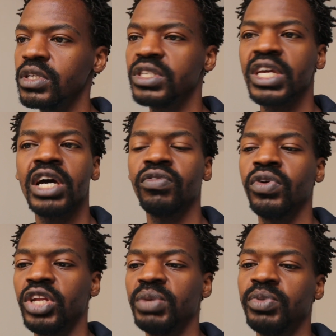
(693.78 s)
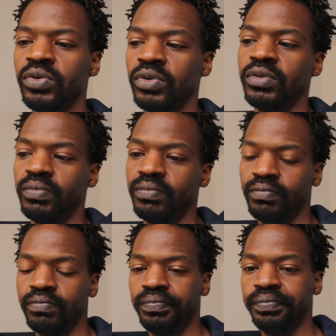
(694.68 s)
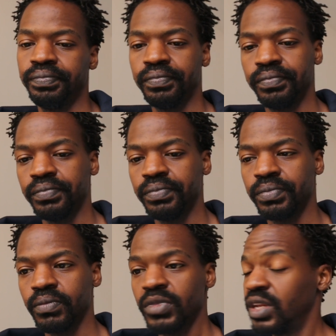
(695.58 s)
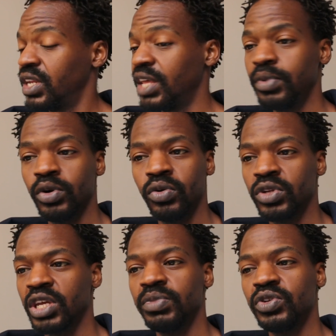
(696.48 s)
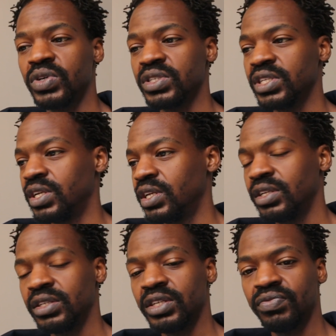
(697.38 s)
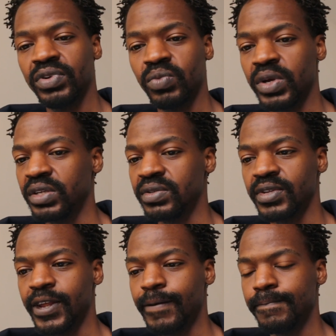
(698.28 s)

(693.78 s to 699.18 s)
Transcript: Stay out of her neighborhood. Neighborhood can be translated in different ways.